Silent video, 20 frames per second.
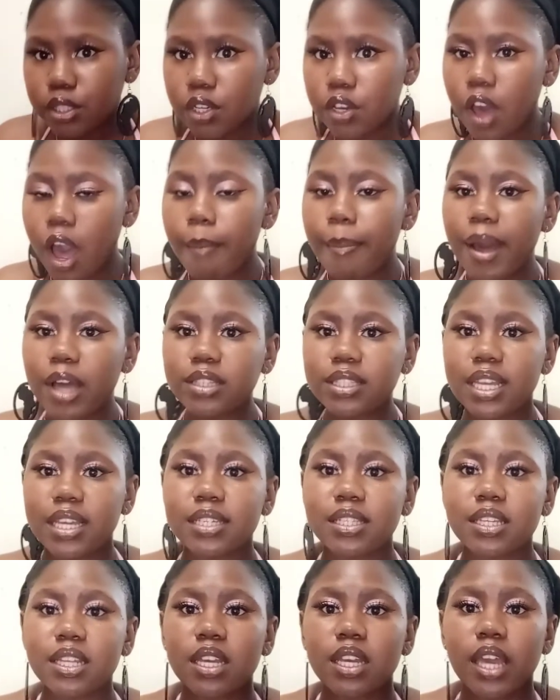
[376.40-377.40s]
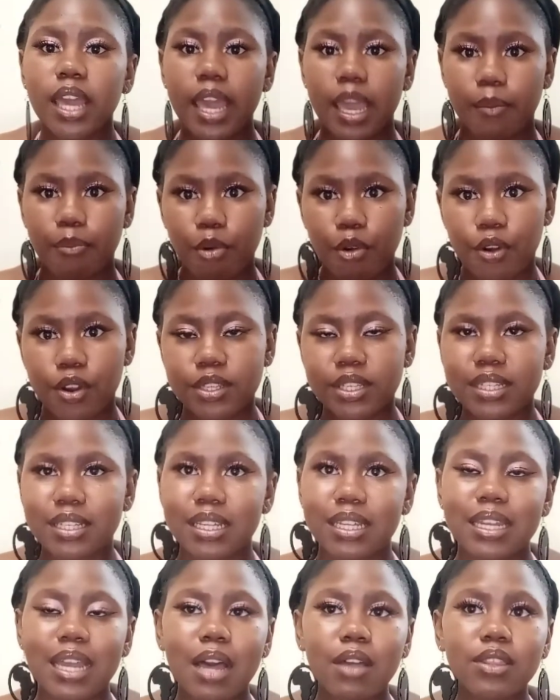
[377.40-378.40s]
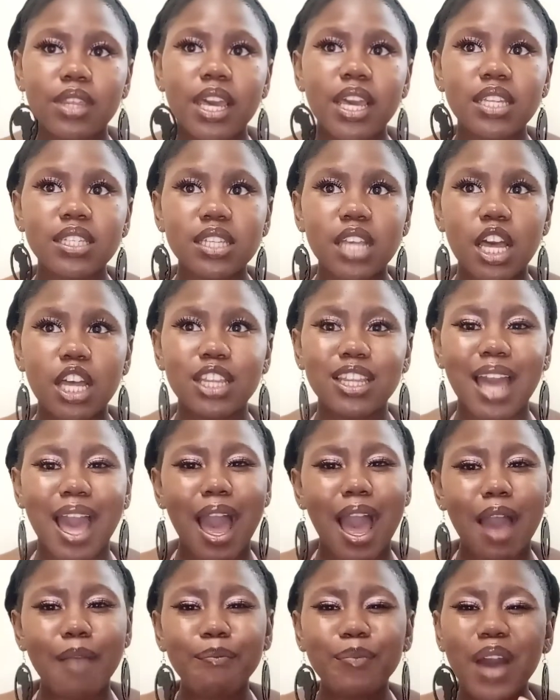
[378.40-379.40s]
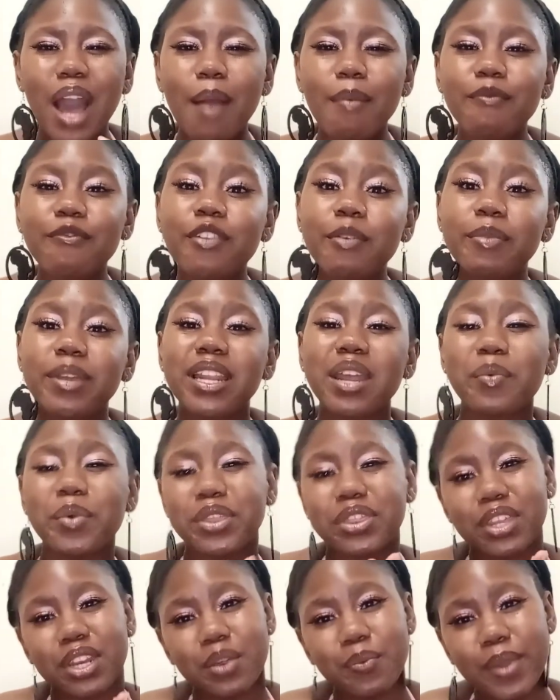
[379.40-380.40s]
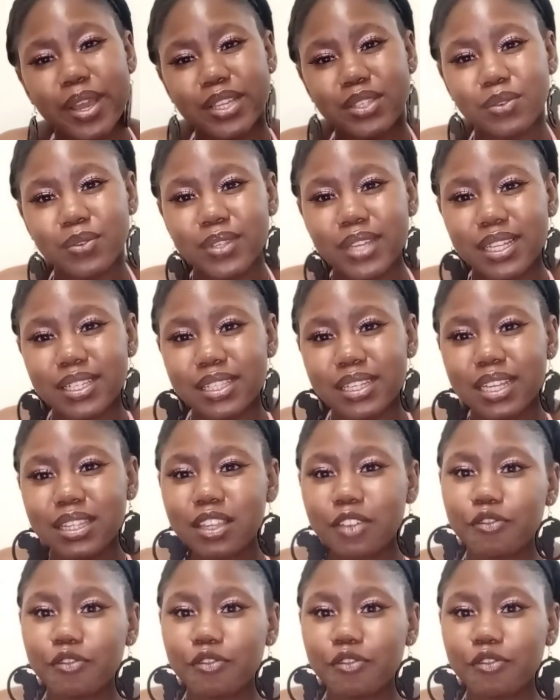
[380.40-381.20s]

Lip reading: to go about testing hair porosity. Now I'm familiar with 3 ways to test it.